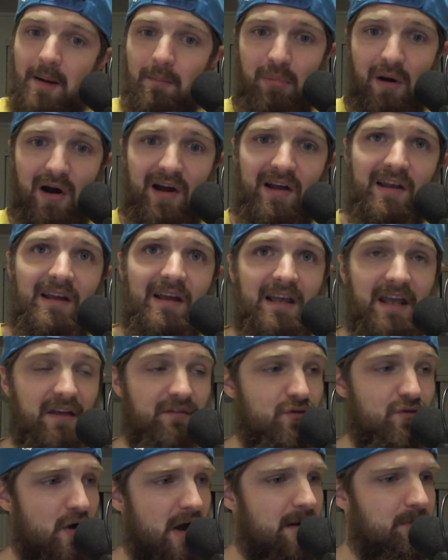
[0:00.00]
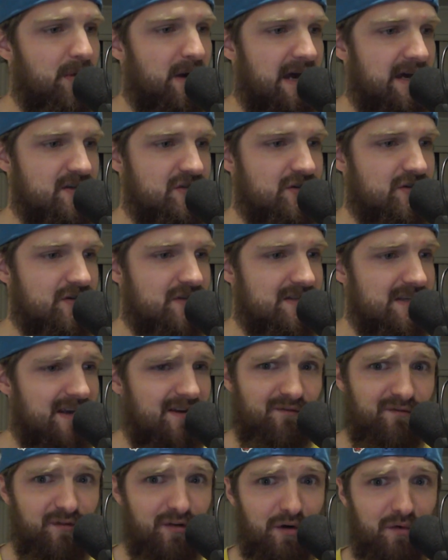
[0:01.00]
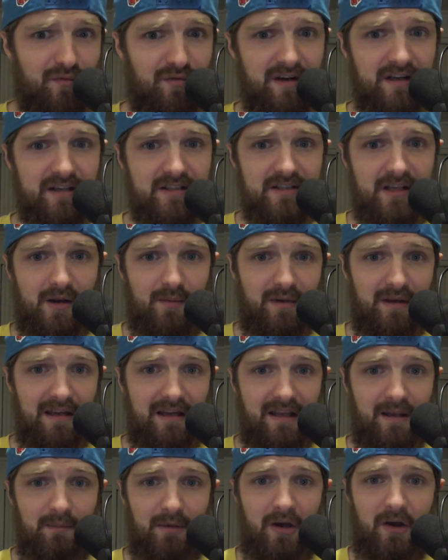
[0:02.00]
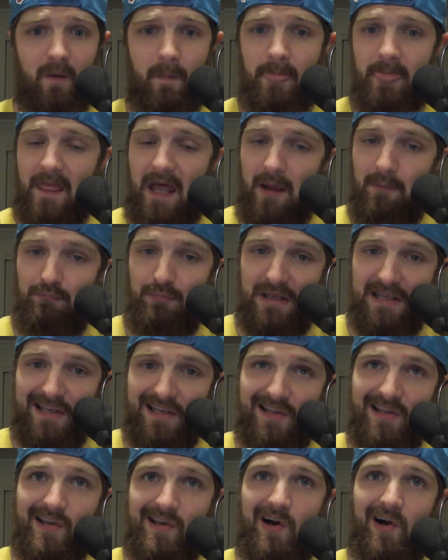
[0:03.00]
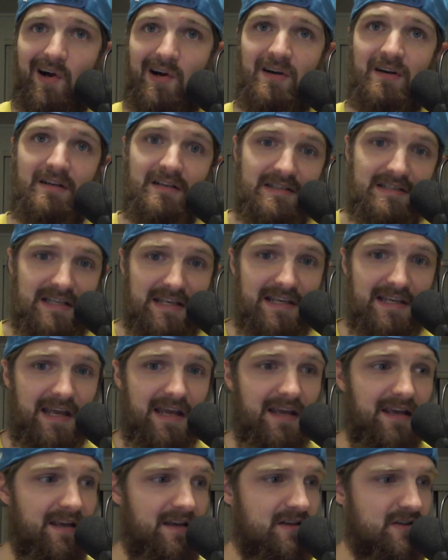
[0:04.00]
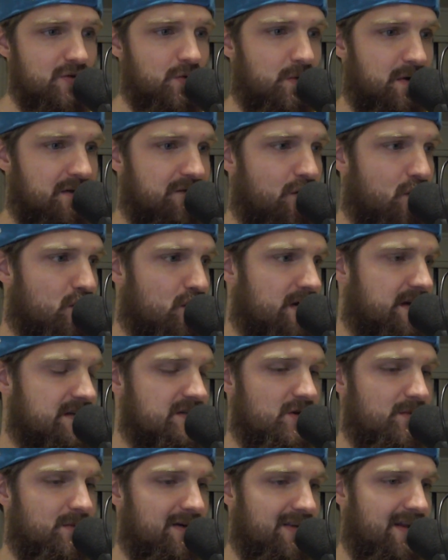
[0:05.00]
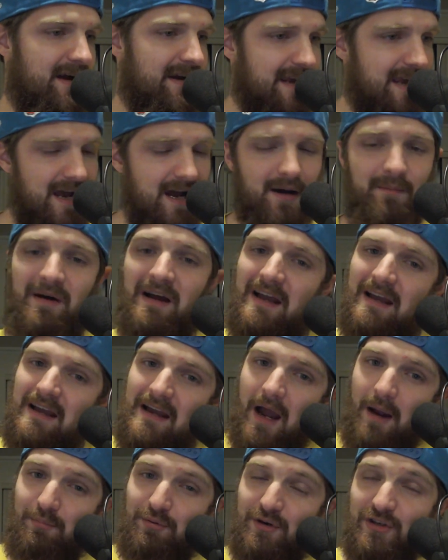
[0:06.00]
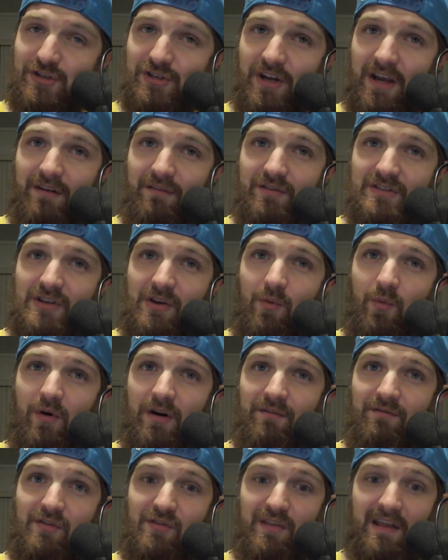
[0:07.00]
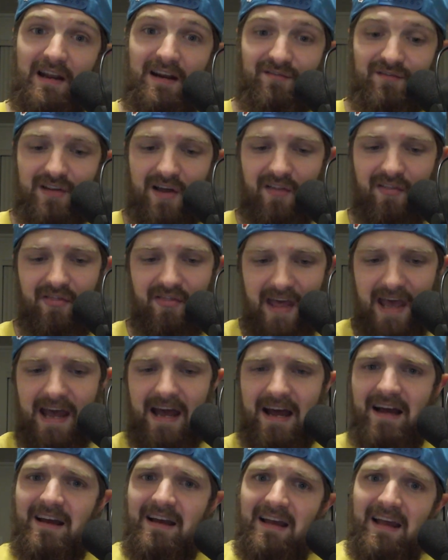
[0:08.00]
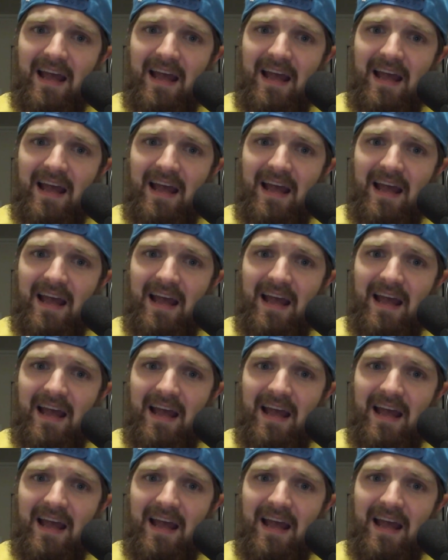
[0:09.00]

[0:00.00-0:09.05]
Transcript: But if you have passed your exam, feel free to send me an email at berda24@gmail.com. I appreciate every single one of you that have done that.